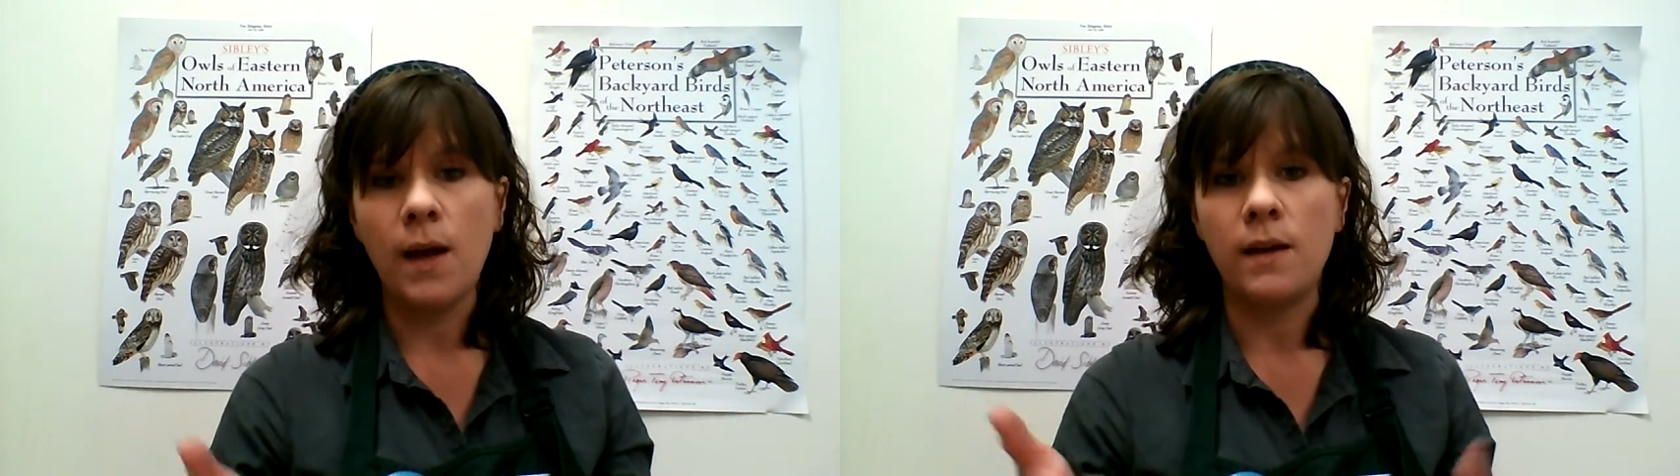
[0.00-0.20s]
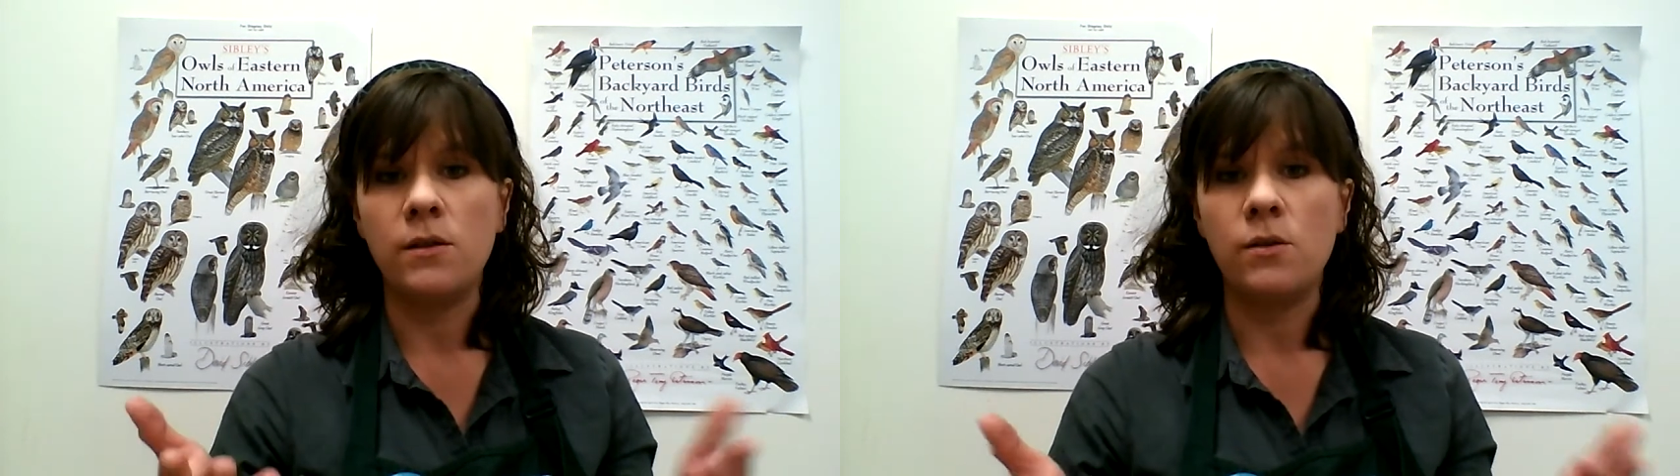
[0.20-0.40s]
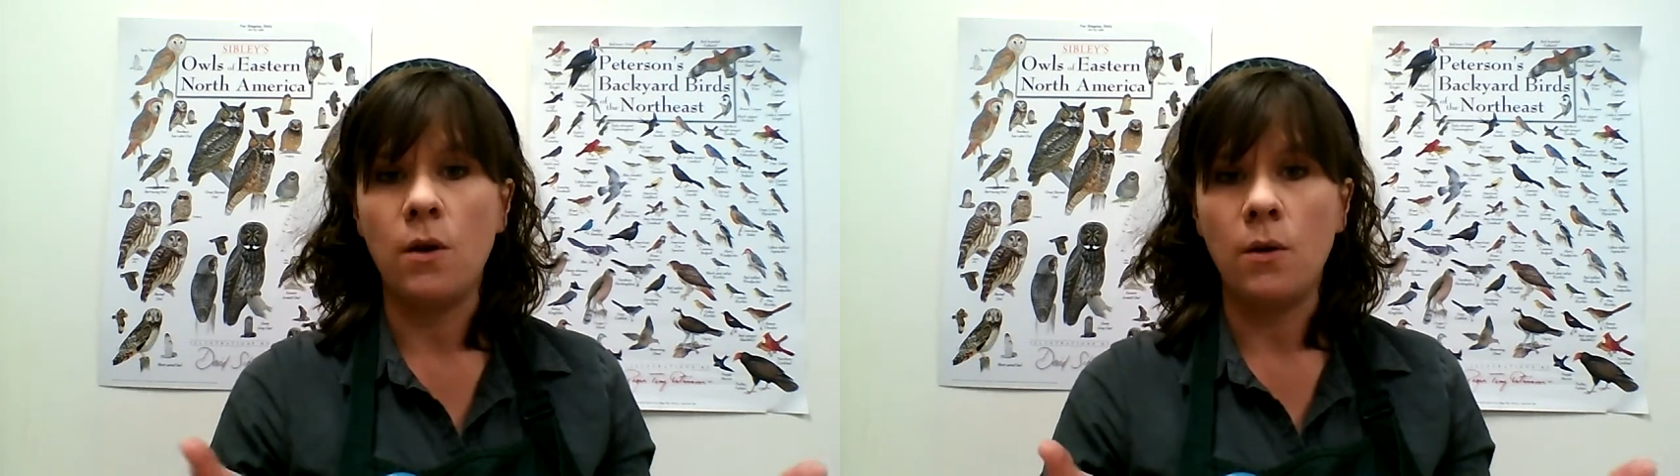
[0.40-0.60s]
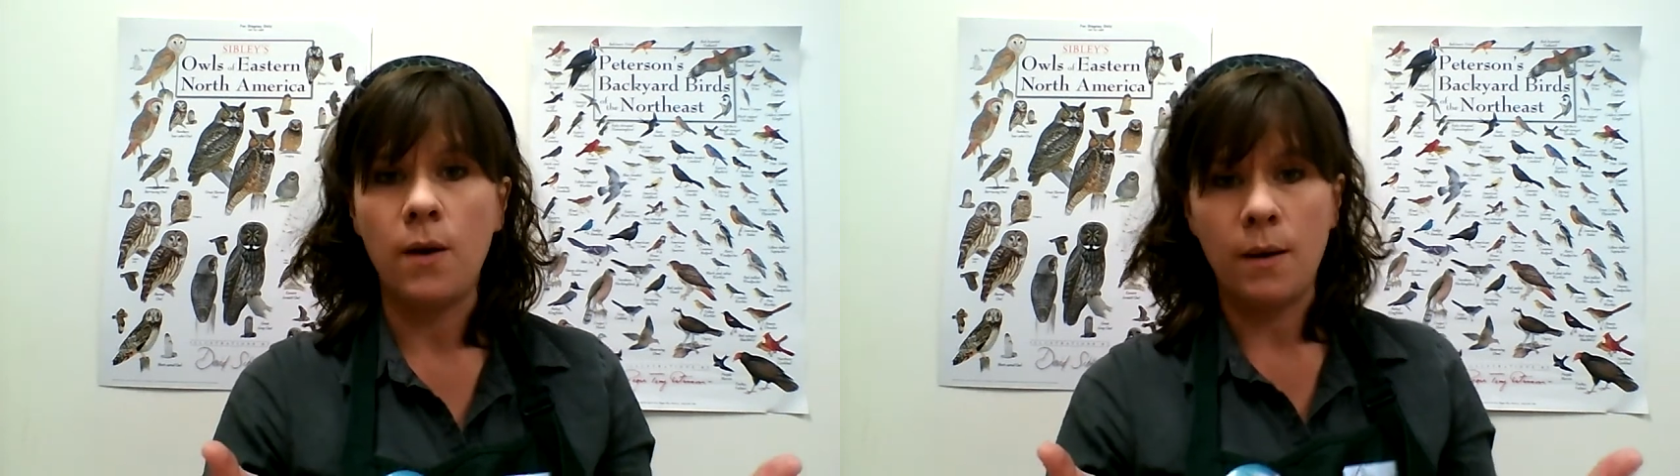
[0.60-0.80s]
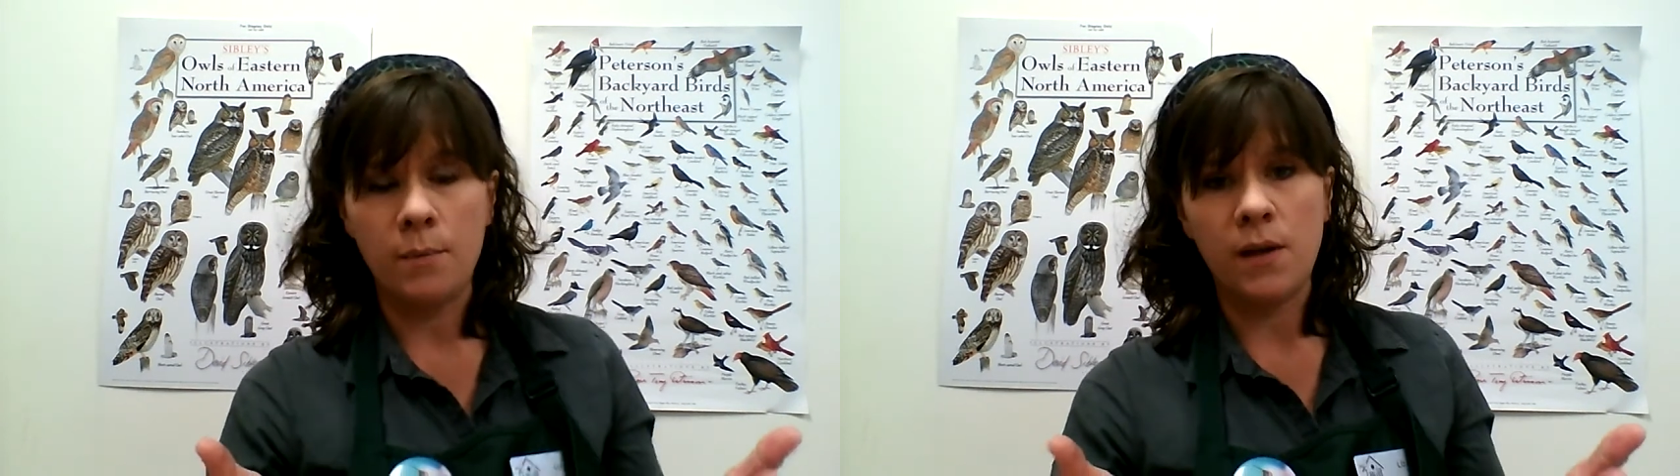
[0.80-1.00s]
as you go
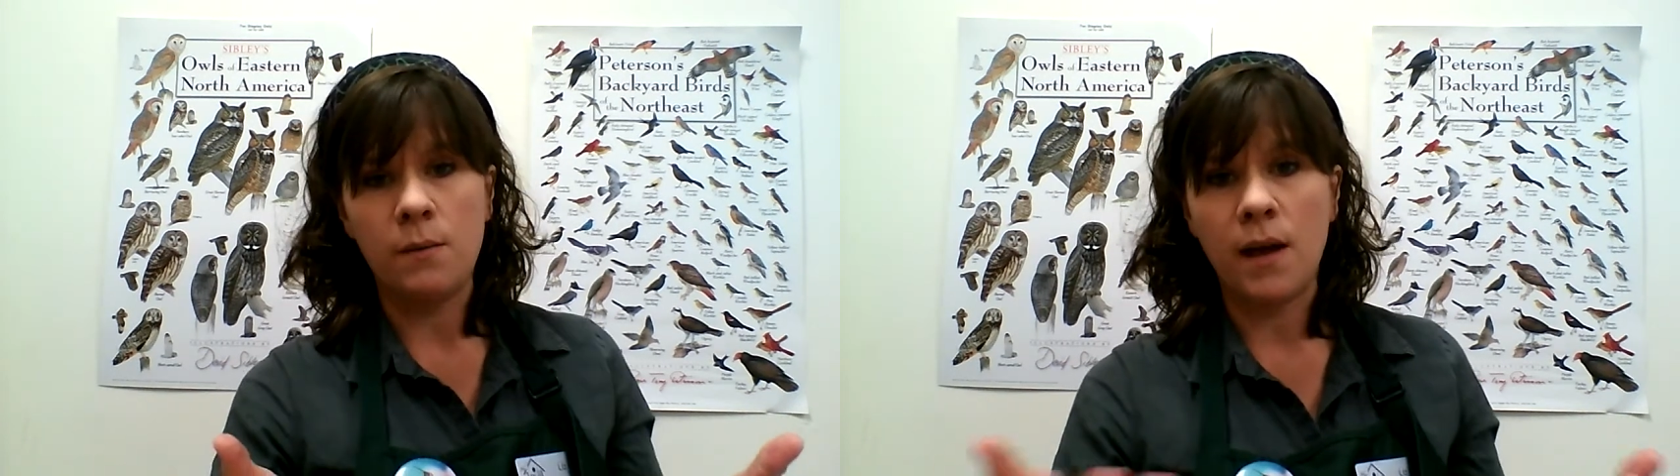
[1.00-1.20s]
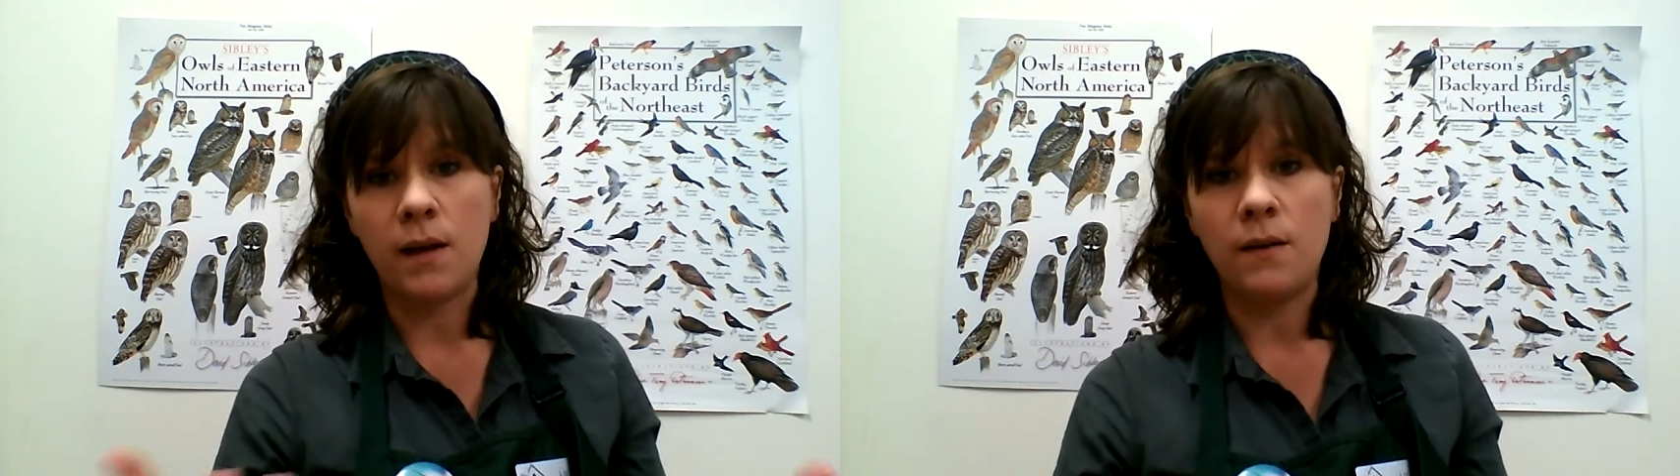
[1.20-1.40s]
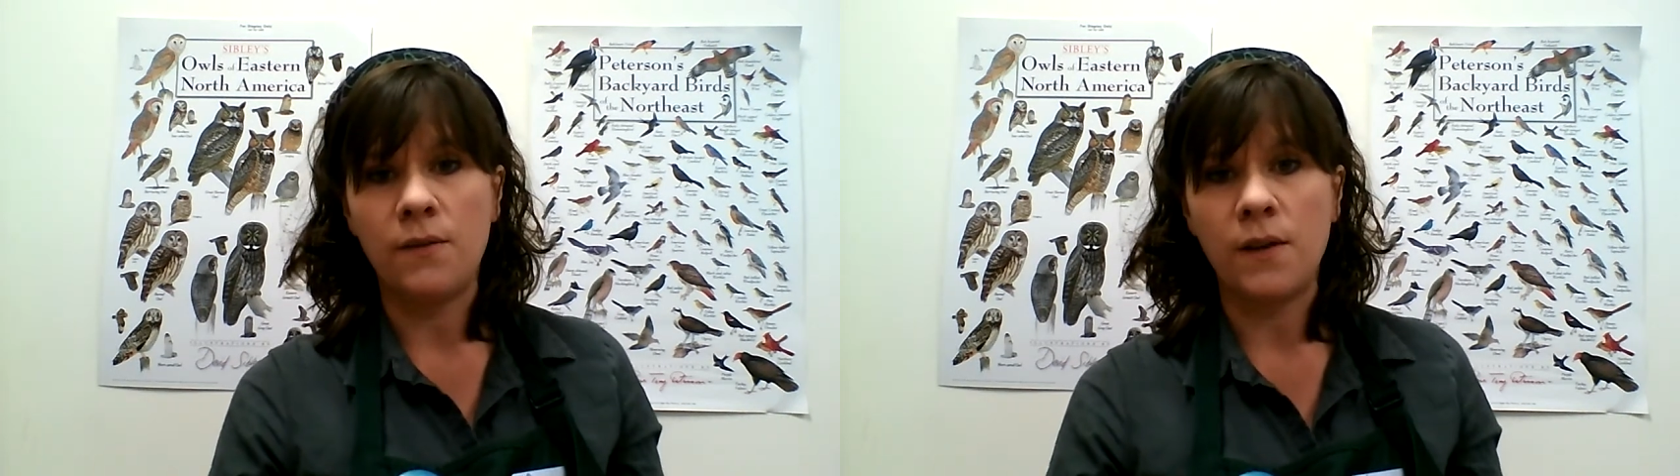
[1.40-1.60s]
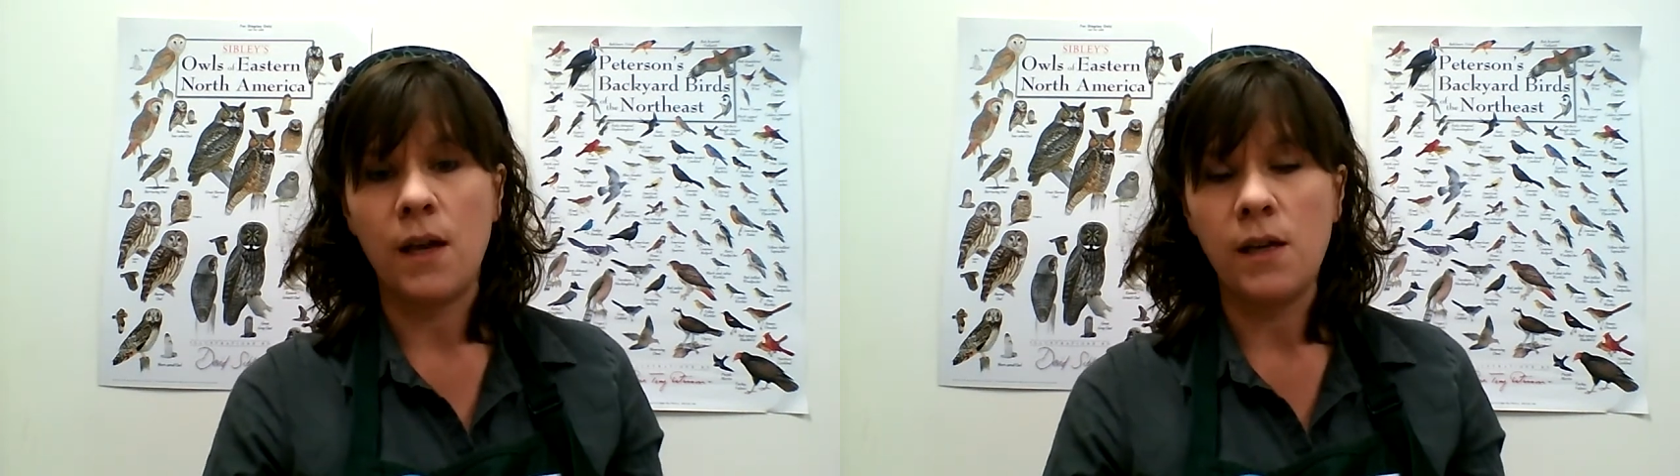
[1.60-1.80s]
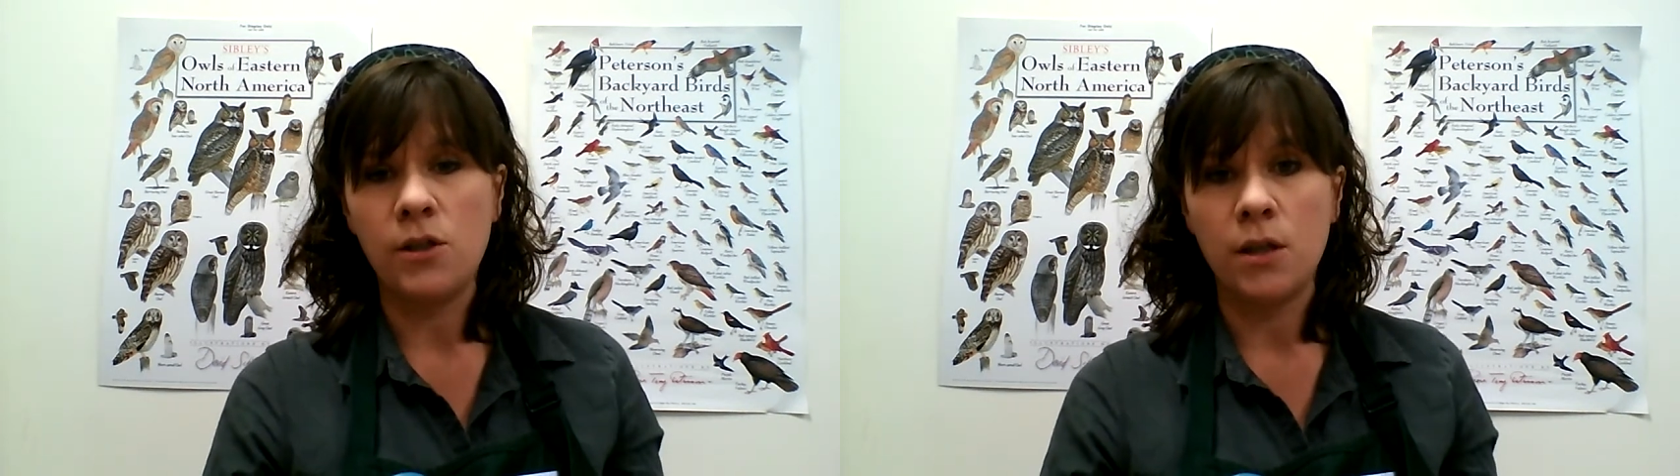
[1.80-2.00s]
up in
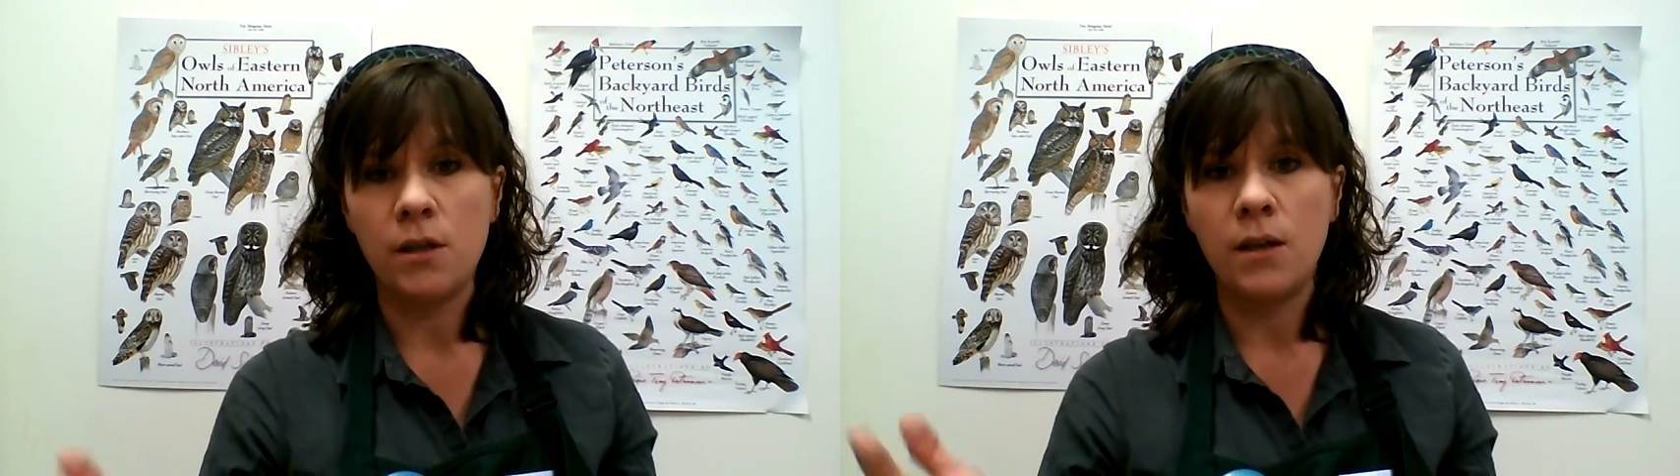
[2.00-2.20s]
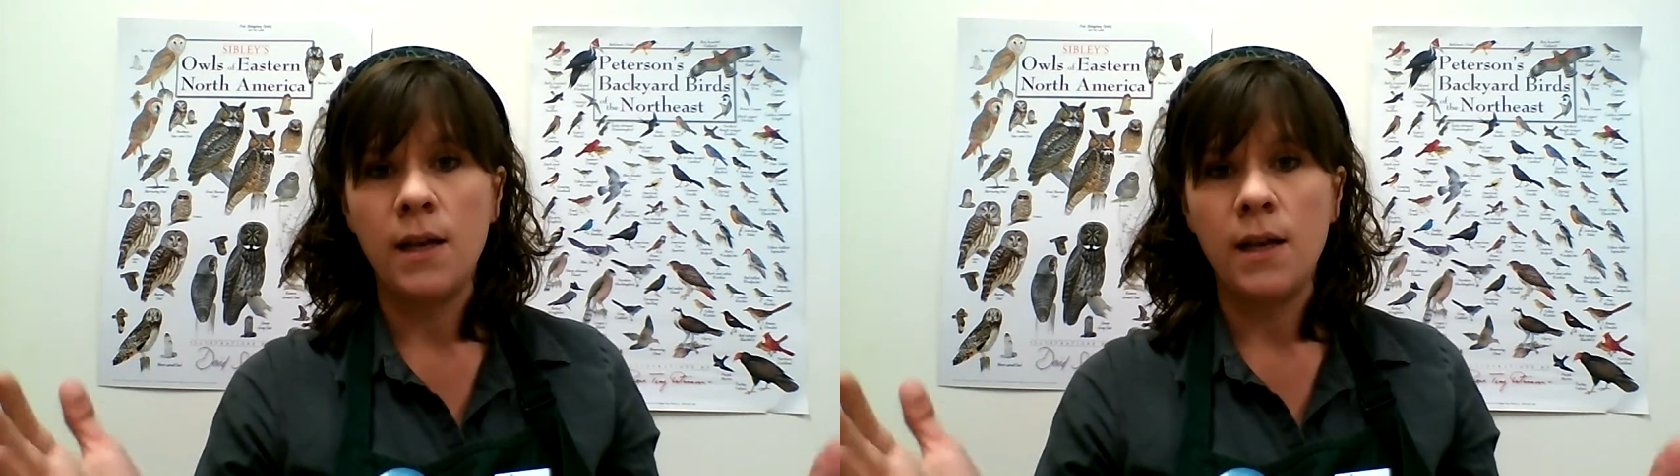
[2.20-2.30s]
magnification,